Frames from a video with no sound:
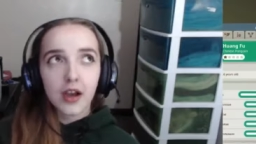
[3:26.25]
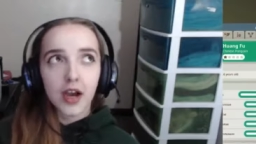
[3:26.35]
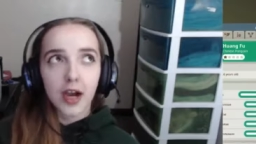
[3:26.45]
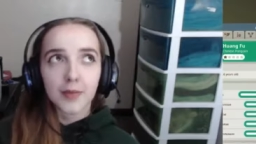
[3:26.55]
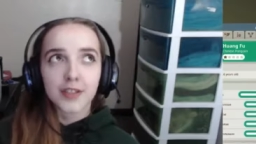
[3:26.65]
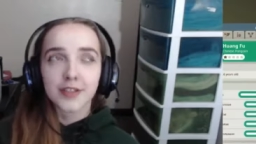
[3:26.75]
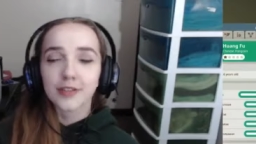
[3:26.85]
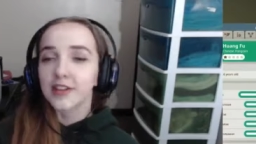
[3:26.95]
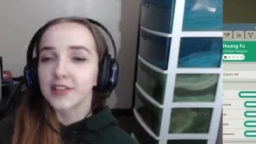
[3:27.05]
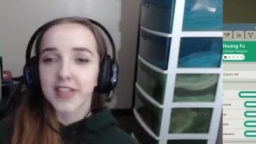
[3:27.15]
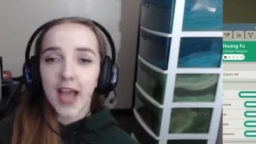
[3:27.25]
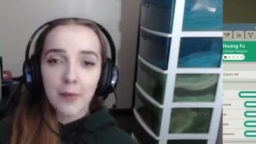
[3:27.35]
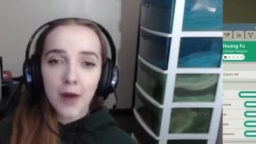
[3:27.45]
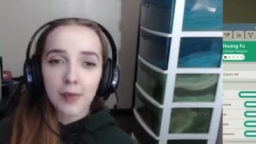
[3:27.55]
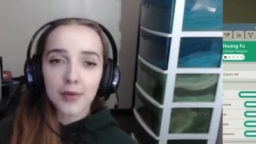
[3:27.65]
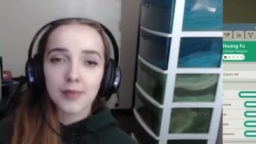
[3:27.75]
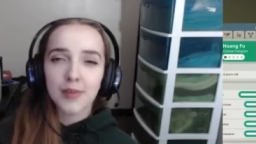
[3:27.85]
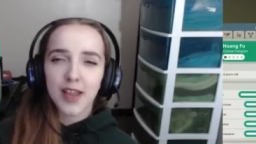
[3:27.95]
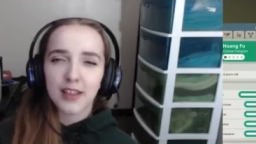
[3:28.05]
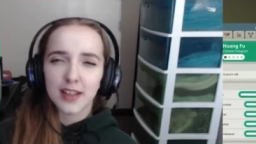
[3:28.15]
So there's that problem,
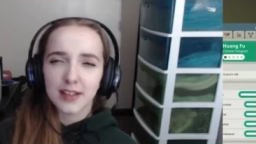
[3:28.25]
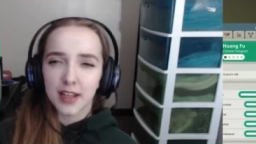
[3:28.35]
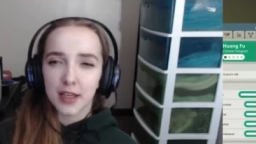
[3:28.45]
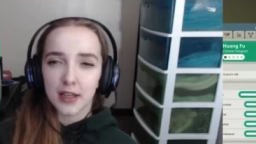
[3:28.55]
and then,